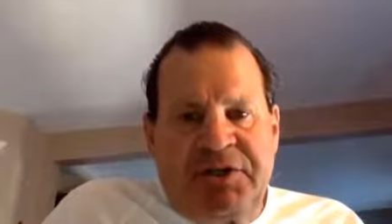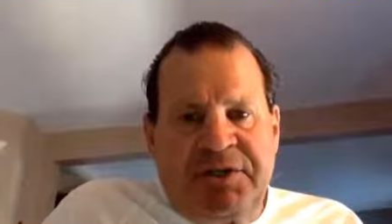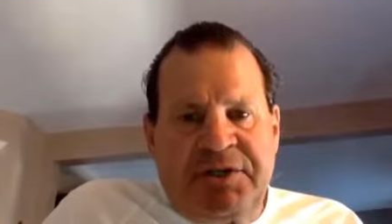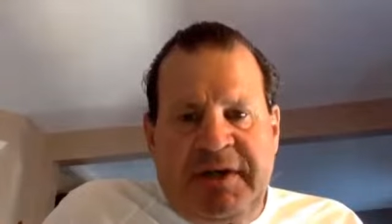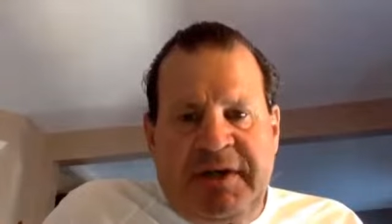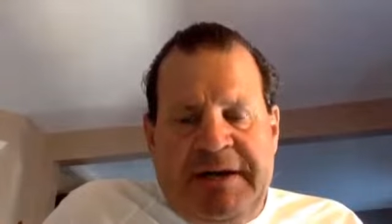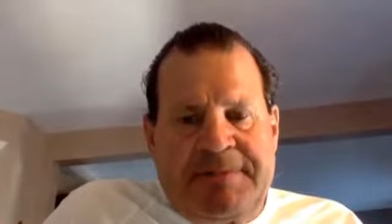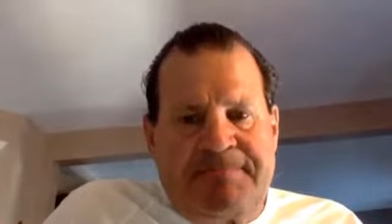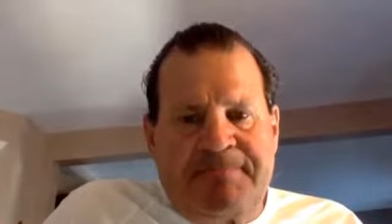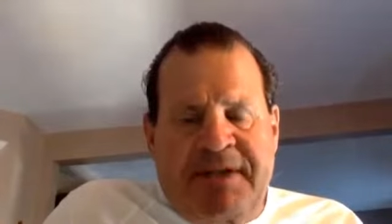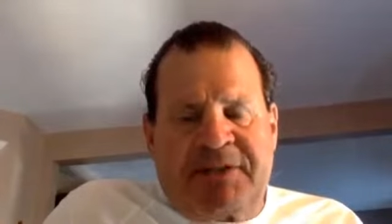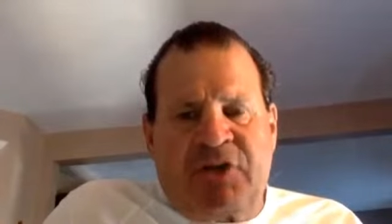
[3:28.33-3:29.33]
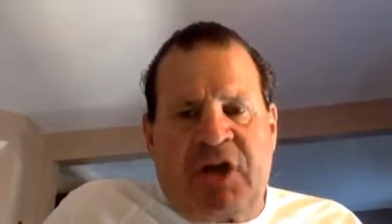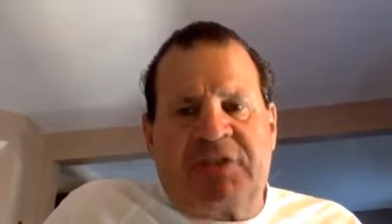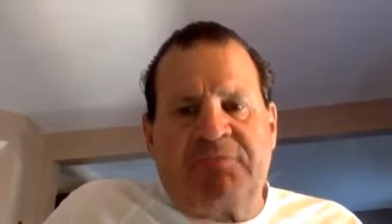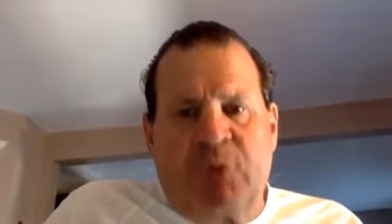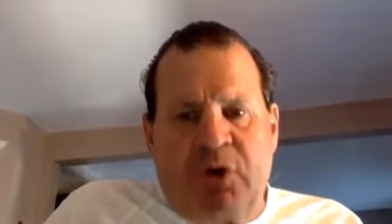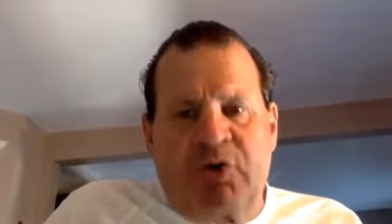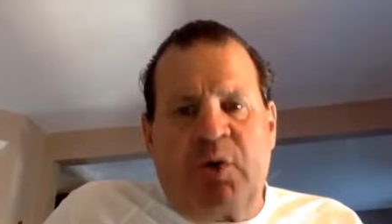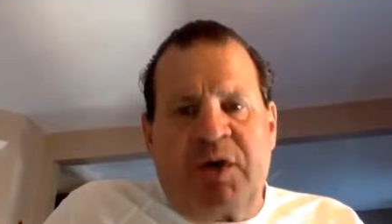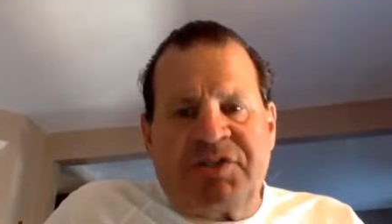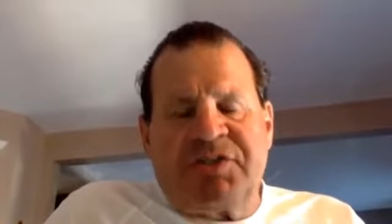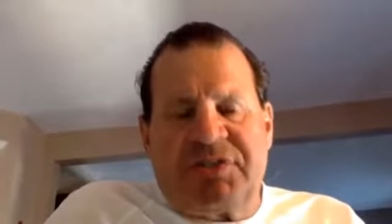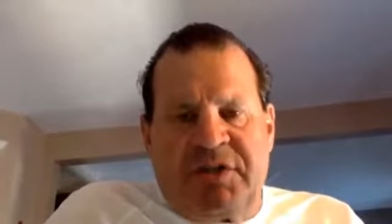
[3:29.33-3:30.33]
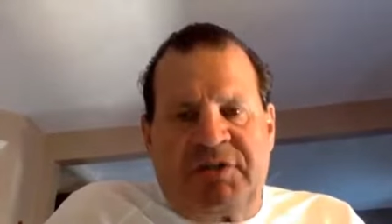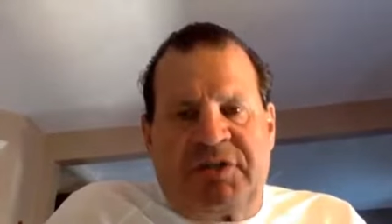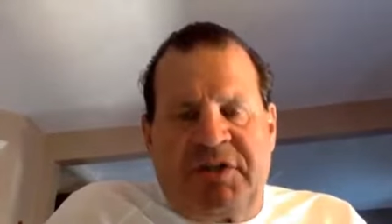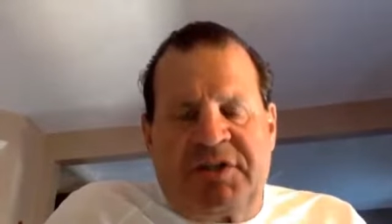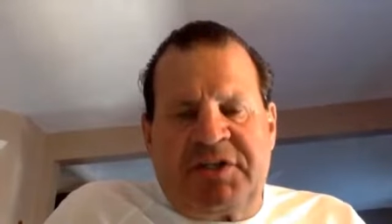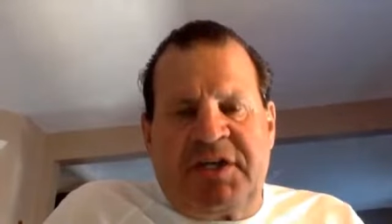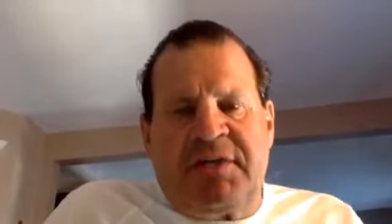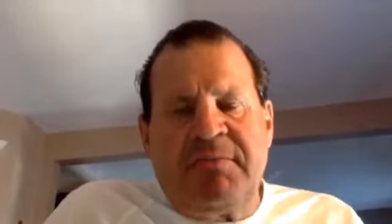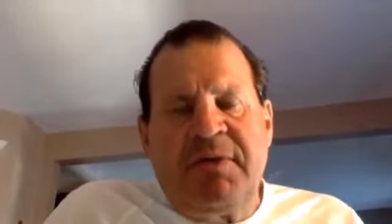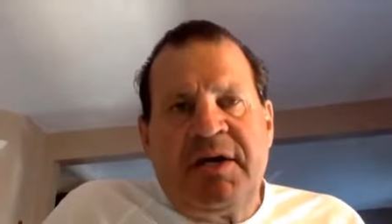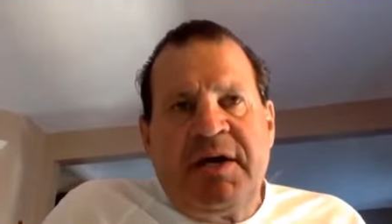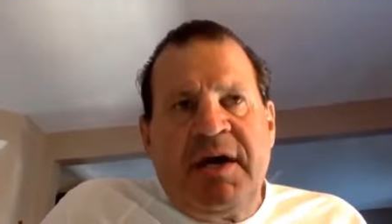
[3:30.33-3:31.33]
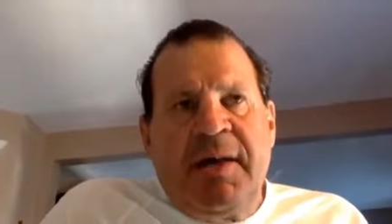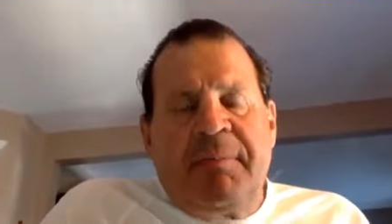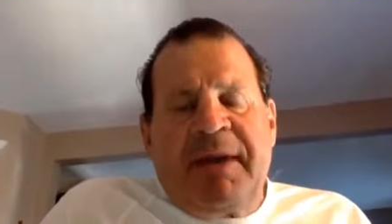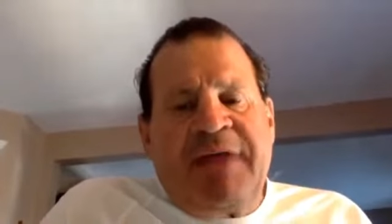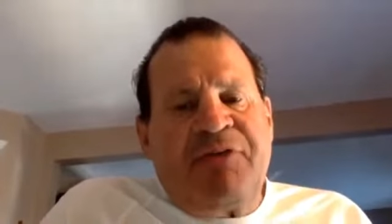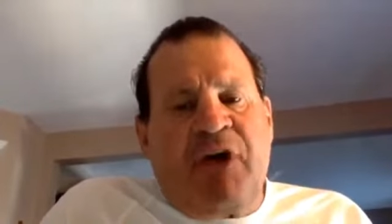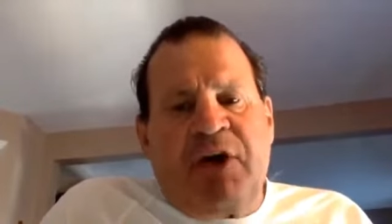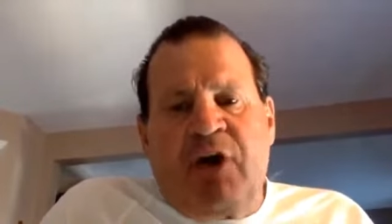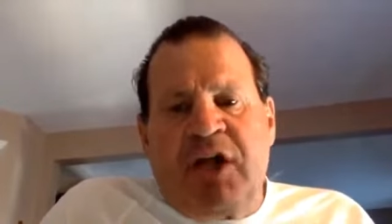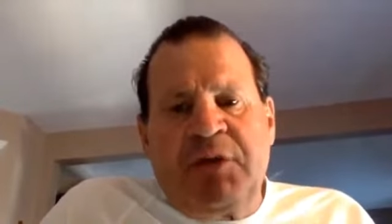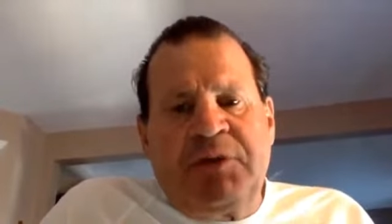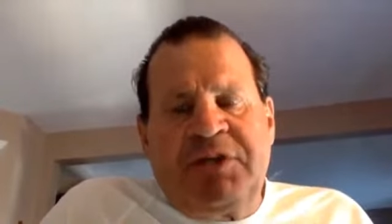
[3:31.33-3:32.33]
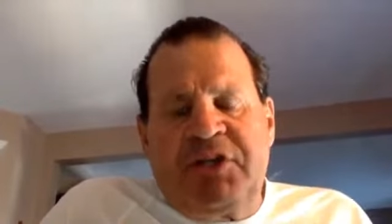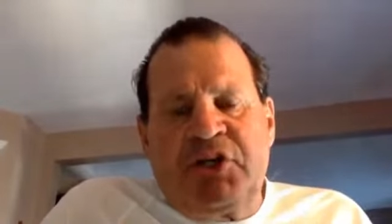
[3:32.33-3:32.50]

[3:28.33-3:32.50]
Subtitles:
That talked more to us, to the team. But I thought Hollywood did a good